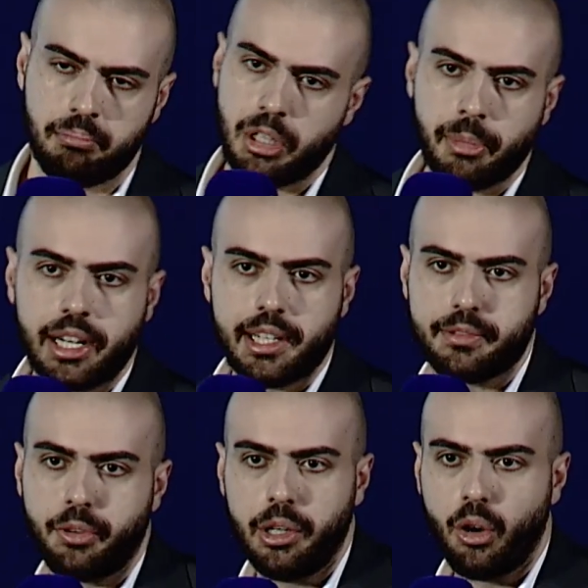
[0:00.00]
the market's
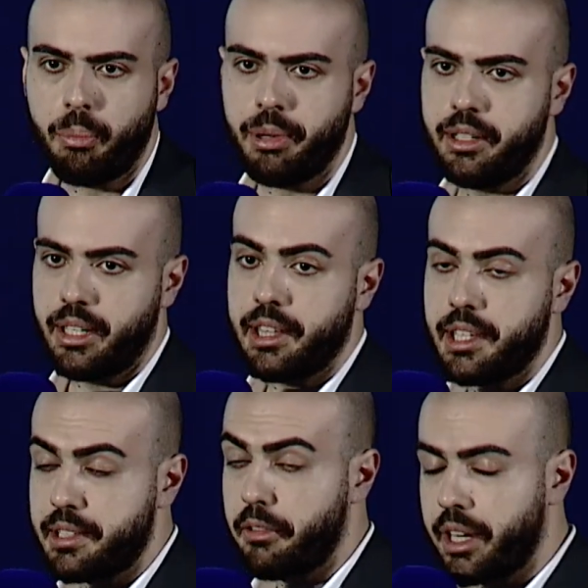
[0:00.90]
fully open, and
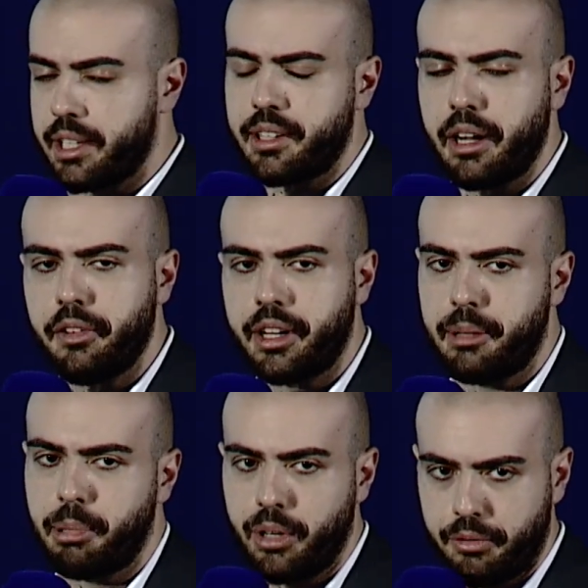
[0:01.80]
it's a very thriving and
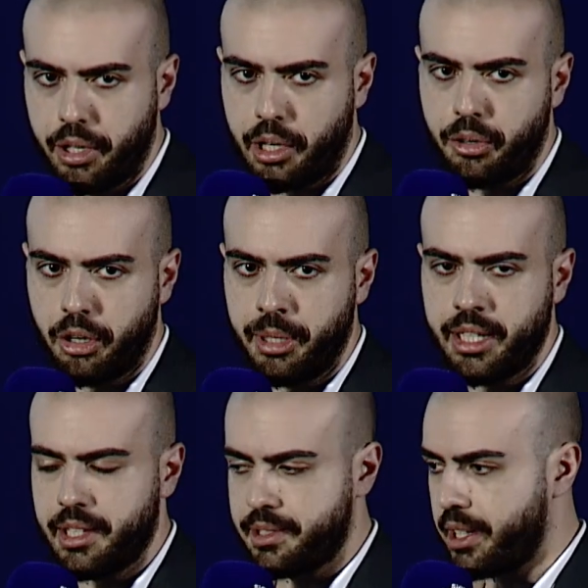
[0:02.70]
powerful economy in
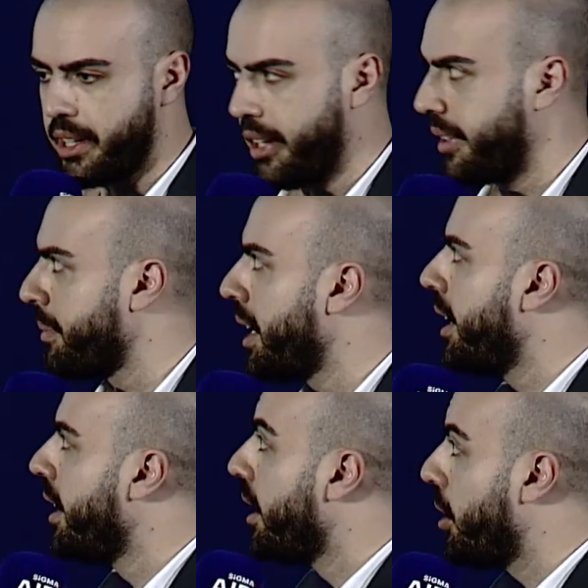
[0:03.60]
this regard.
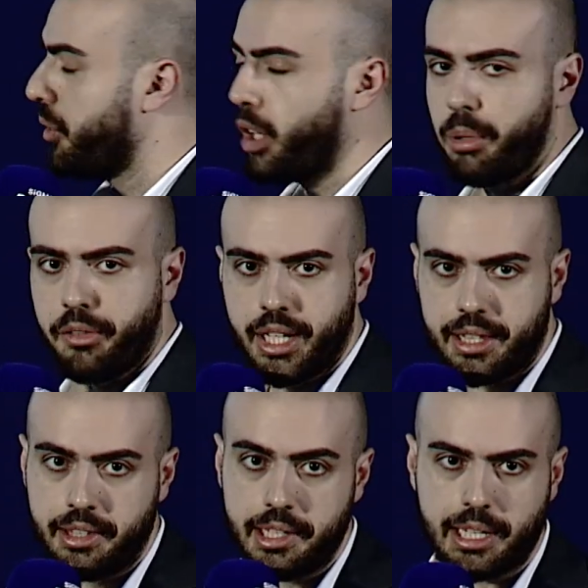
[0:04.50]
On top of
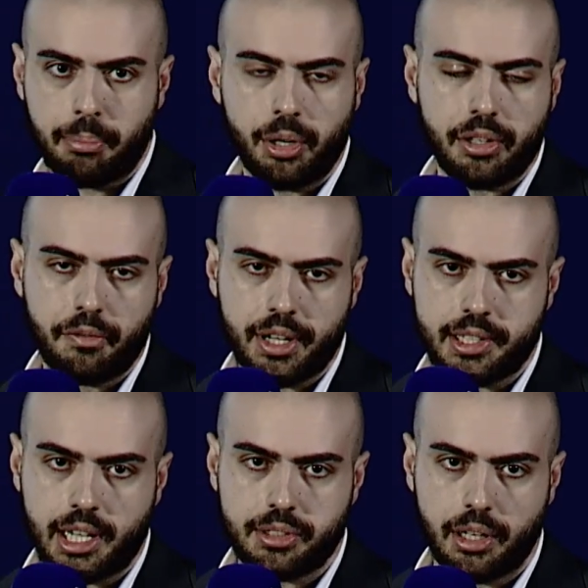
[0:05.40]
that, the support
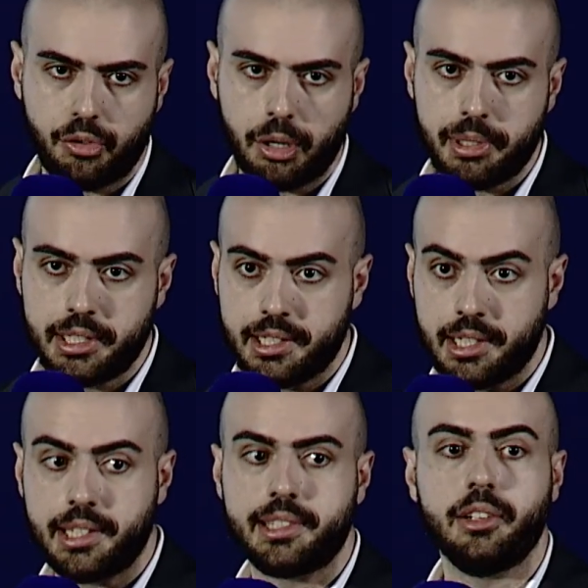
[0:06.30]
infrastructure for businesses
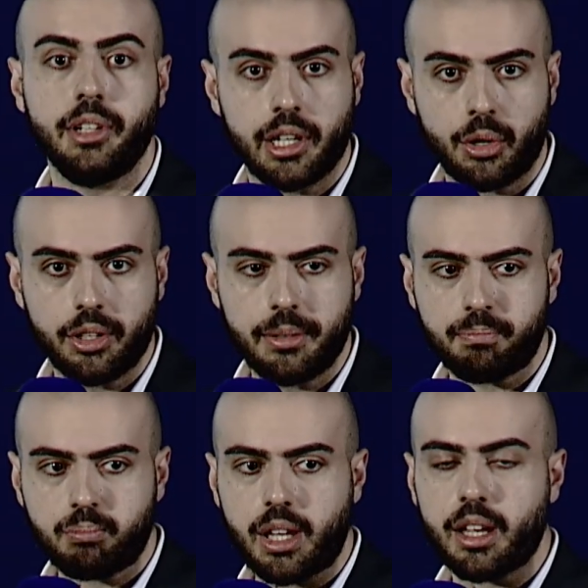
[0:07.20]
is really good.
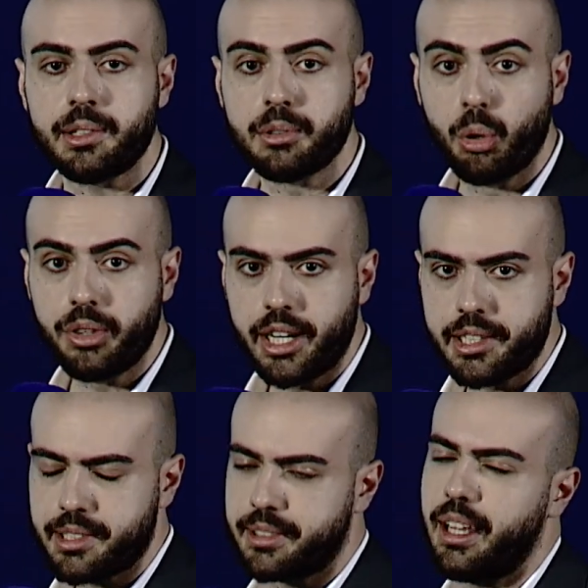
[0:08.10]
So
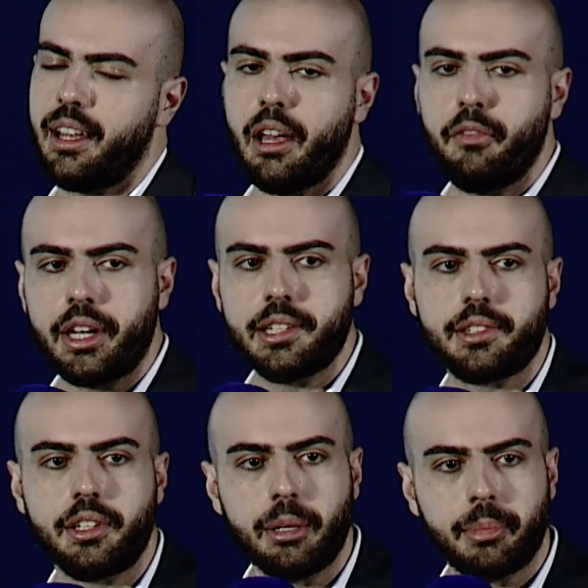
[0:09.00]
there's a very
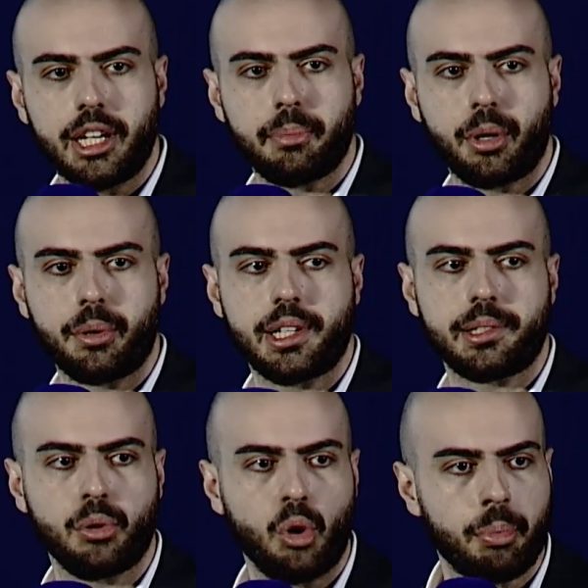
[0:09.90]
streamlined process
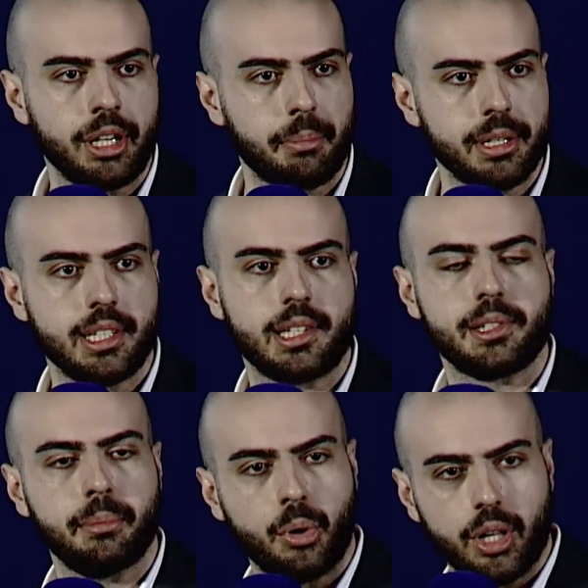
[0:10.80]
to opening businesses
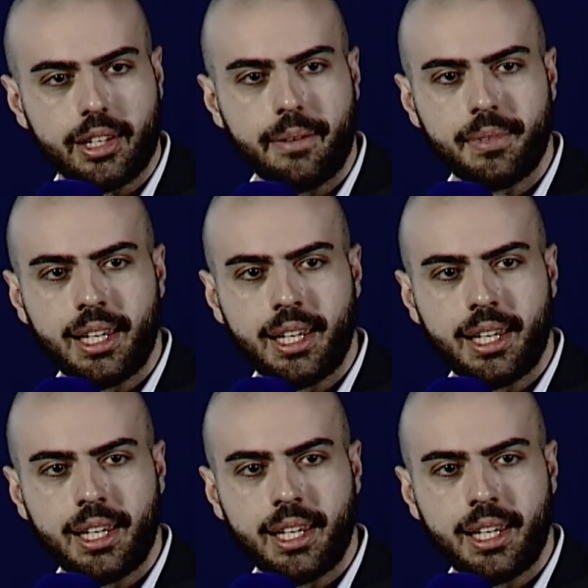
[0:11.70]
in Malta.